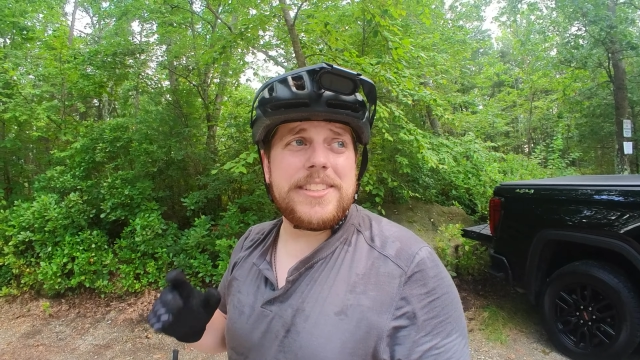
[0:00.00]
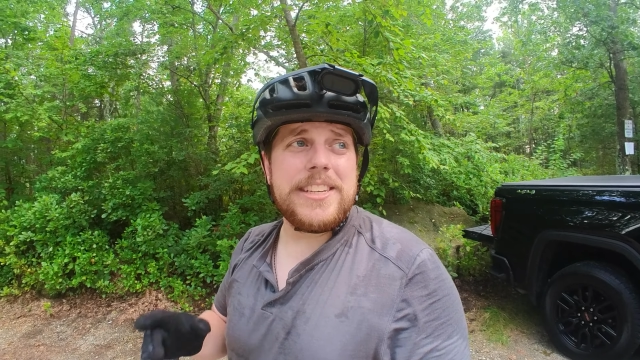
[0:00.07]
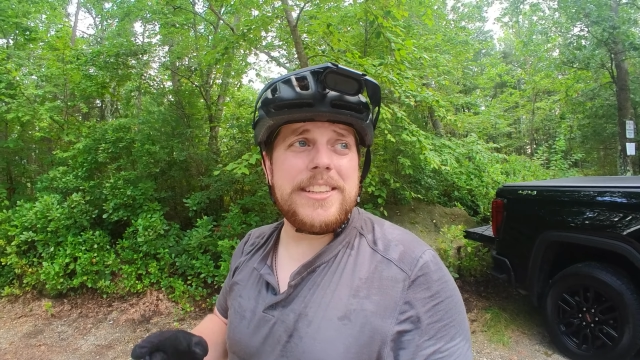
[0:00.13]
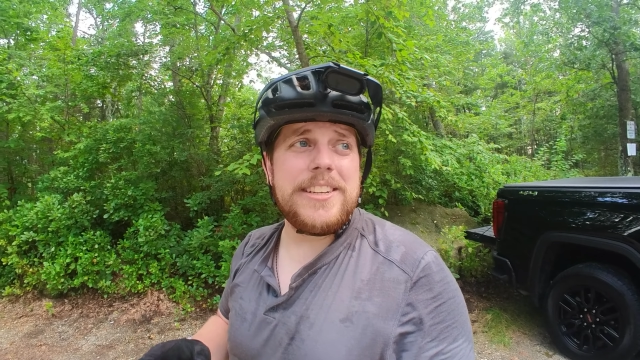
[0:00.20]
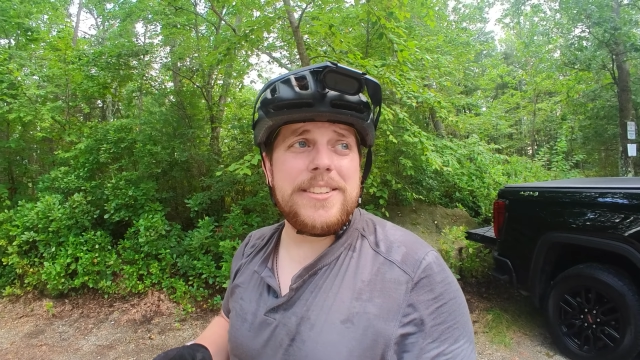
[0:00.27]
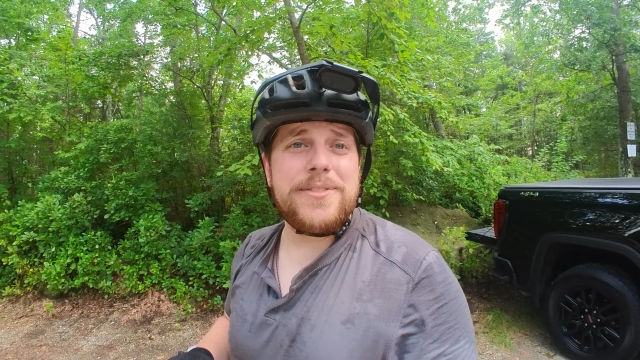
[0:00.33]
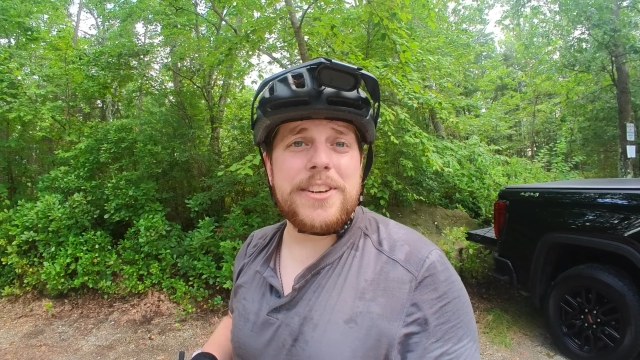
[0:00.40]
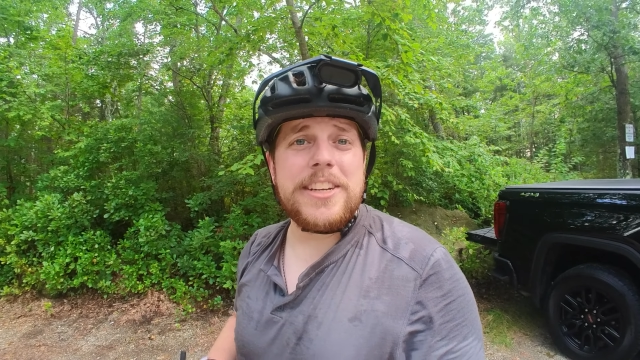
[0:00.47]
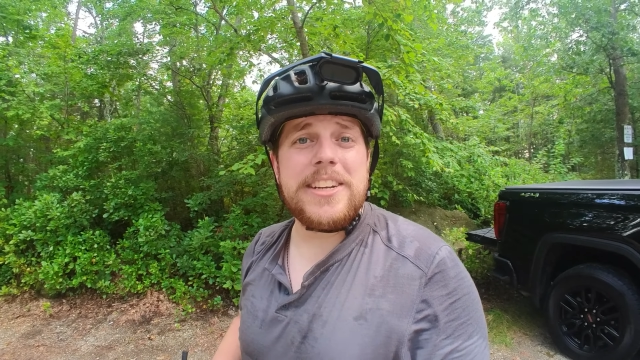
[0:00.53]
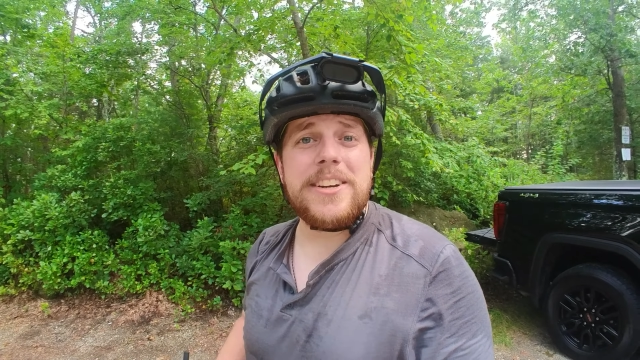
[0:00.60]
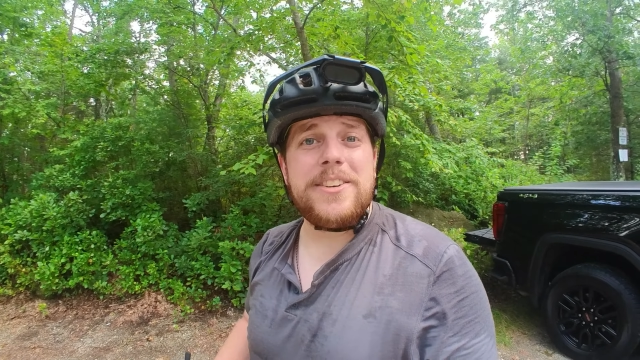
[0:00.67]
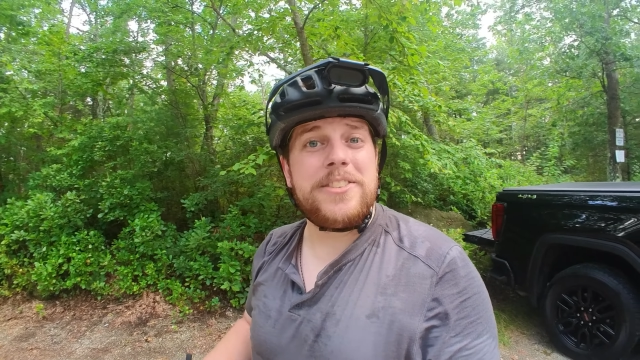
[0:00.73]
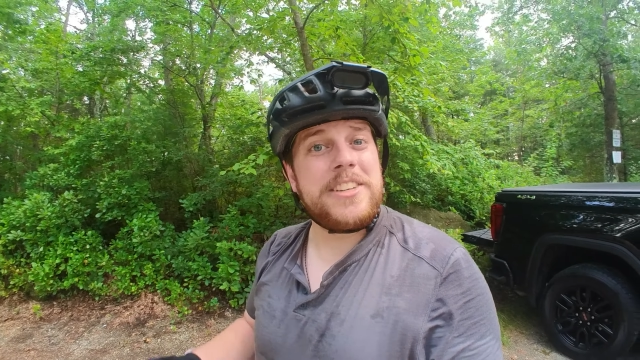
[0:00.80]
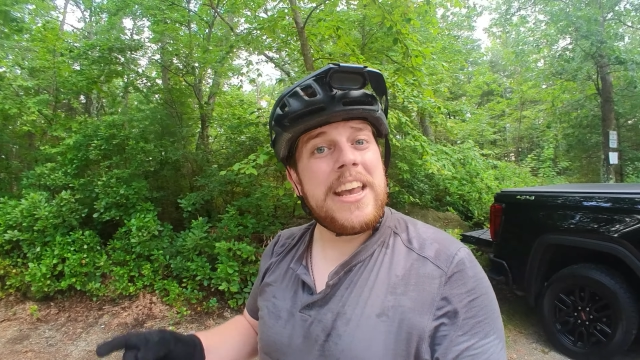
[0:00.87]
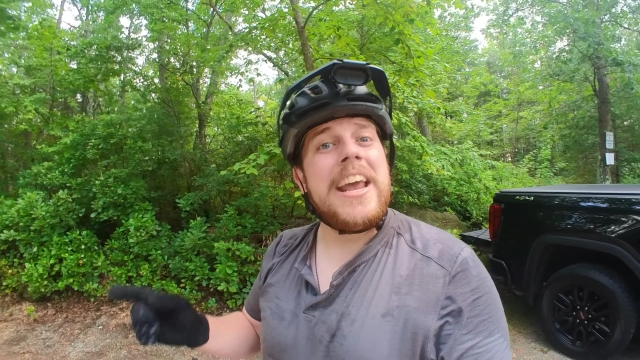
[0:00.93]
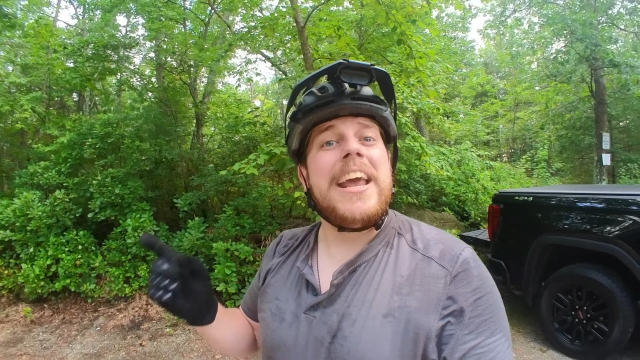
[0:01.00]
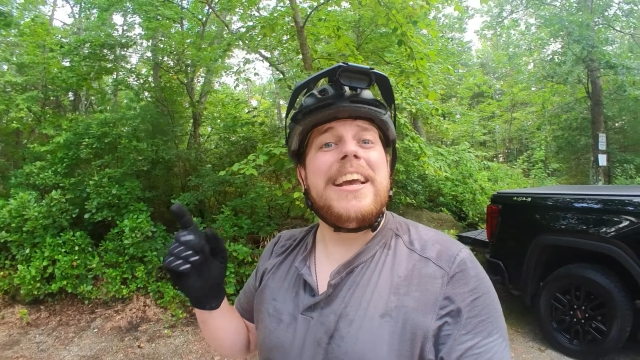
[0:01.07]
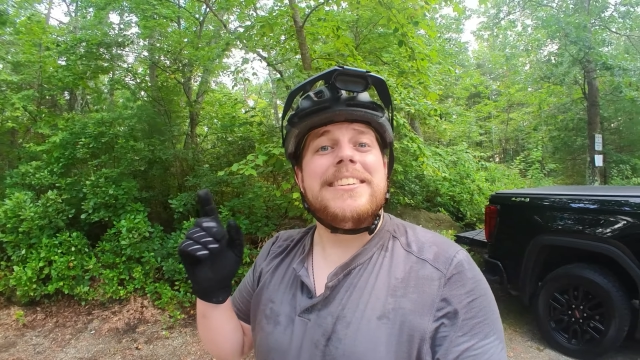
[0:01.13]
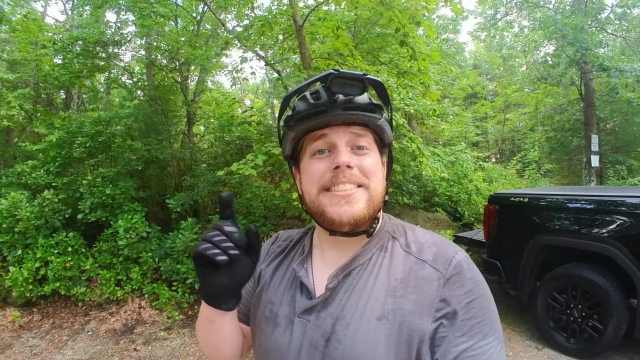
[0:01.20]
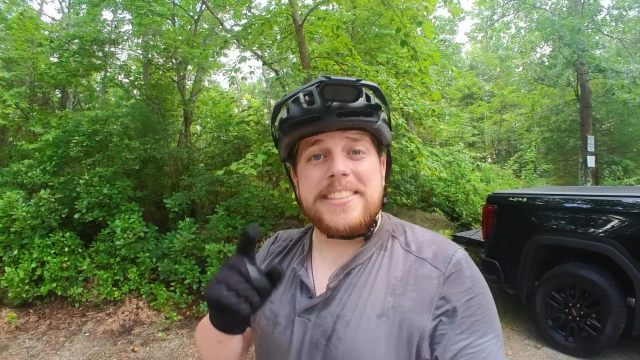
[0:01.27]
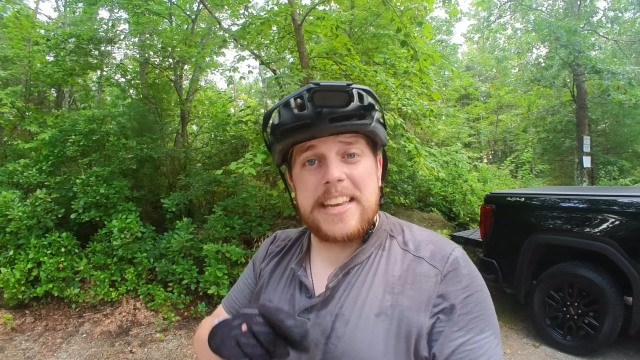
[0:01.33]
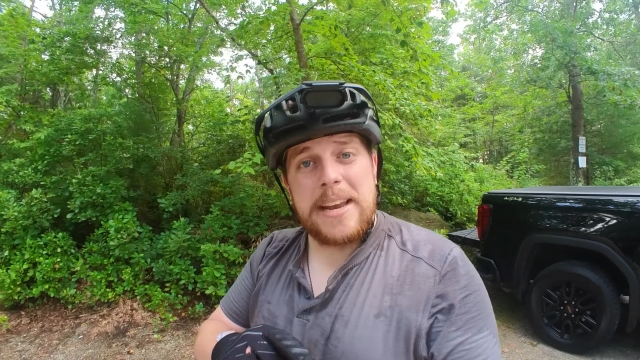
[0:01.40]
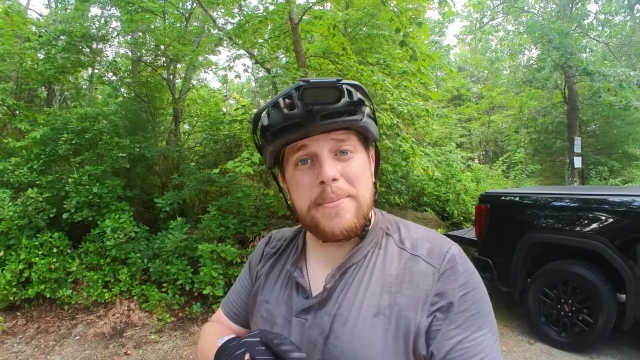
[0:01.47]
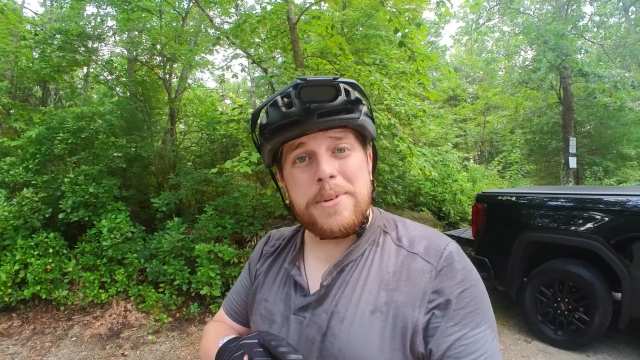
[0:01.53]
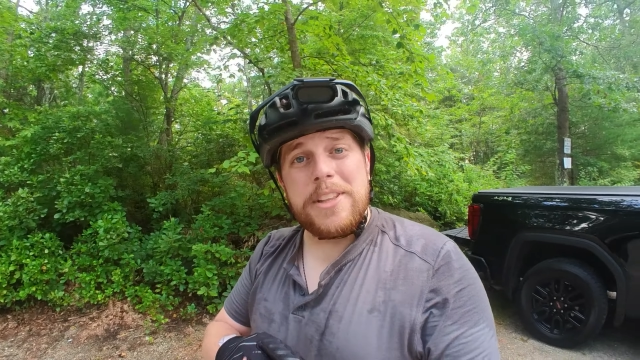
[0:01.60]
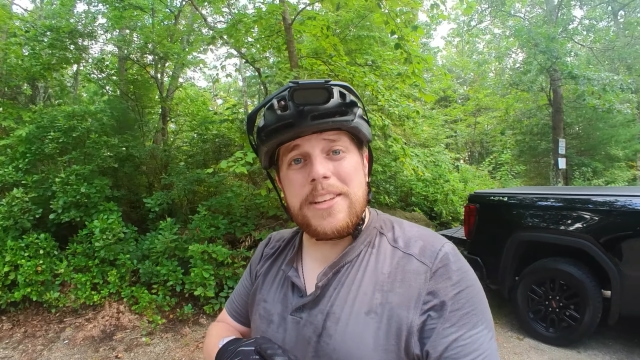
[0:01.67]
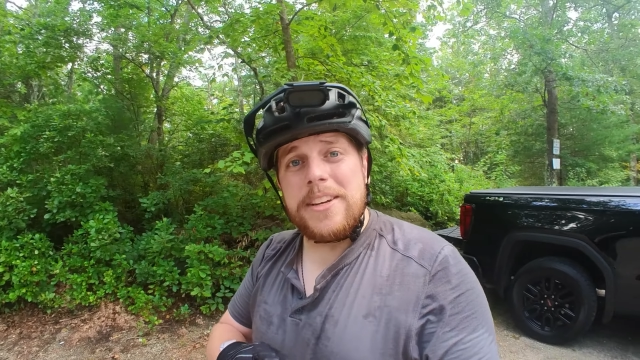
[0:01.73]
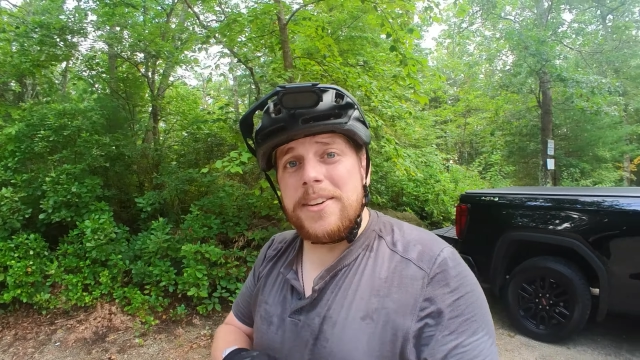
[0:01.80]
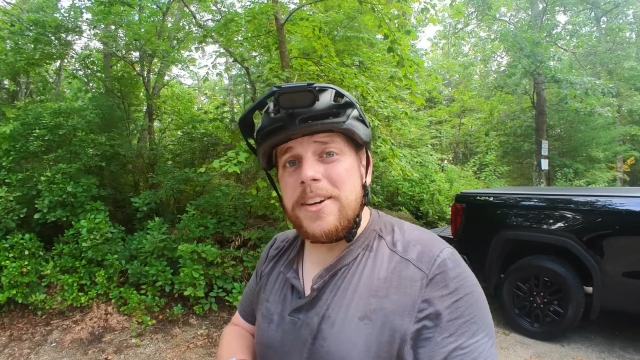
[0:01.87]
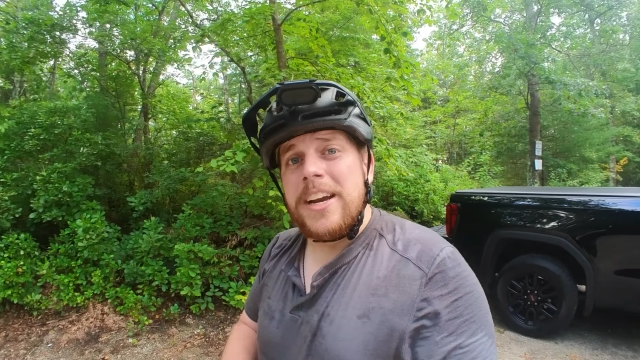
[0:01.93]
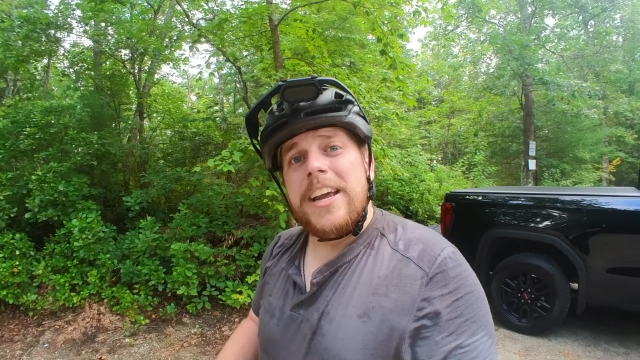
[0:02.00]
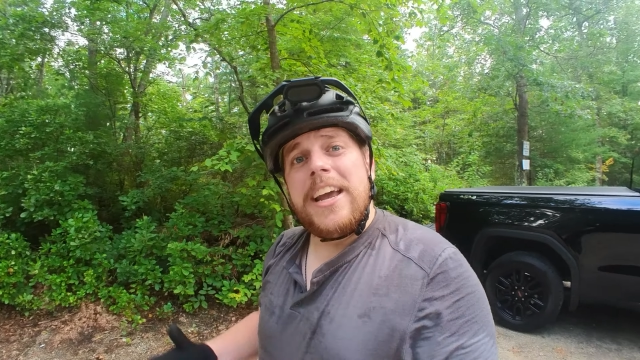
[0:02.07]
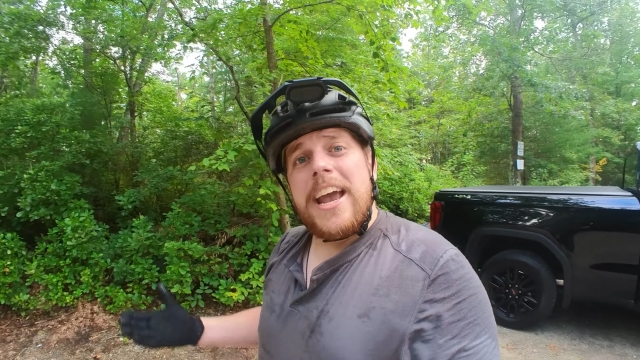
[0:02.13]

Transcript: see these videos. Same with you,